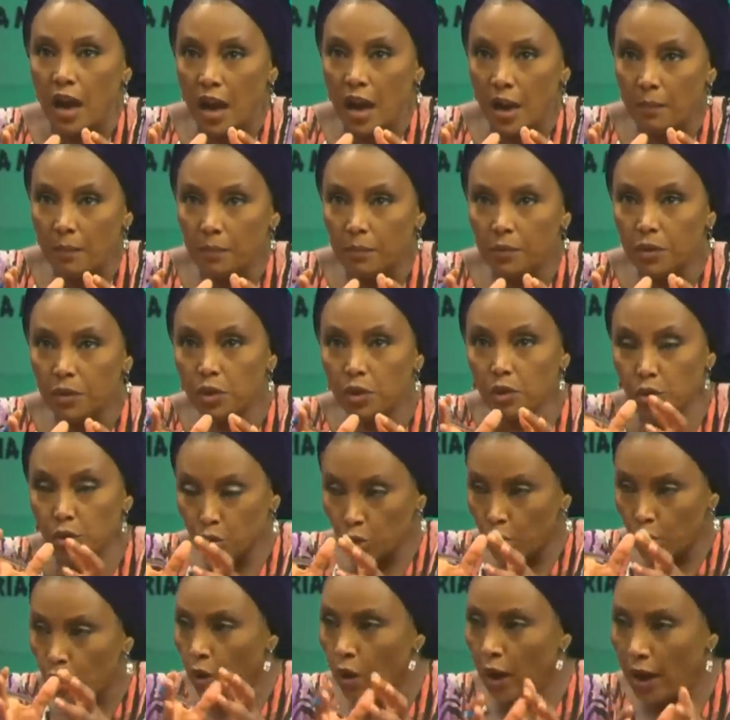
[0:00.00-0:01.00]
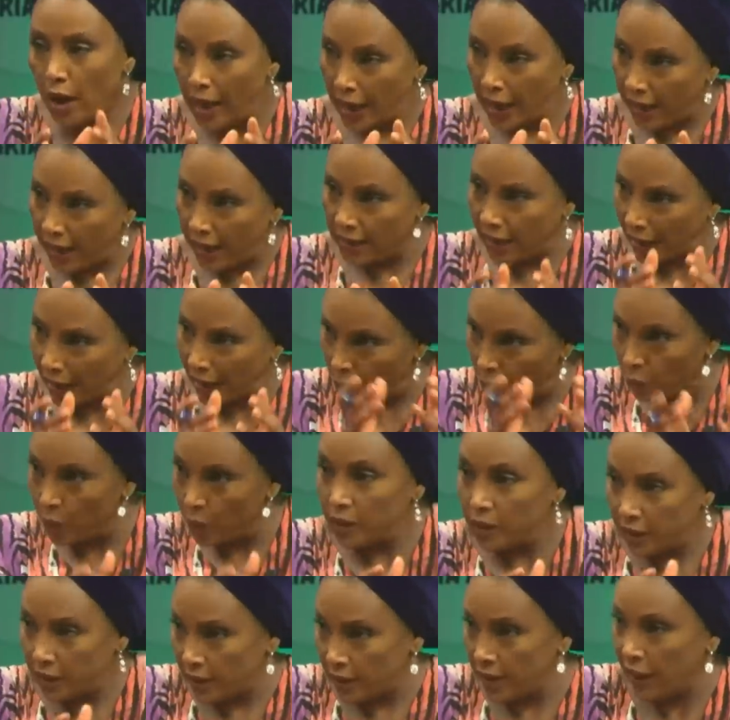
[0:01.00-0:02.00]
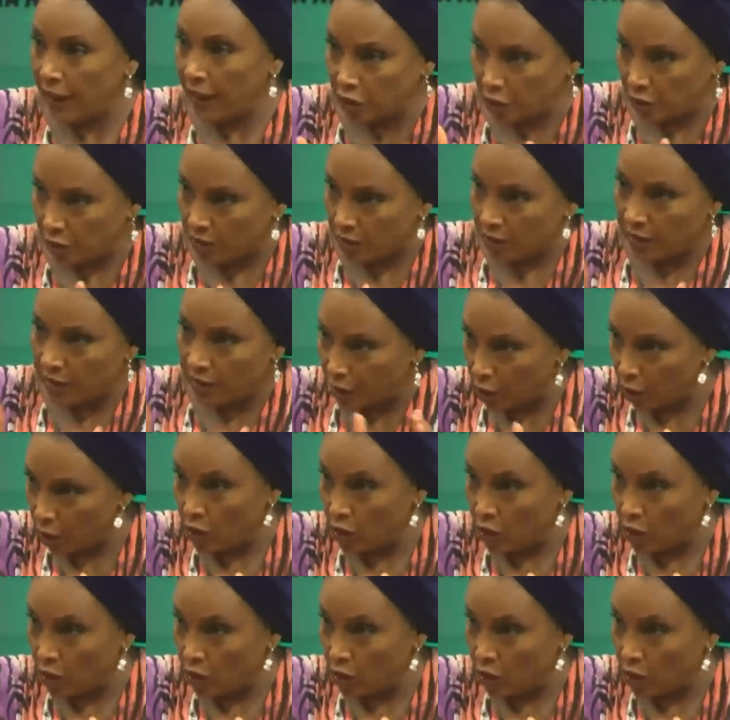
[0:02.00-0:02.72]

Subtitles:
you do go ahead and win the elections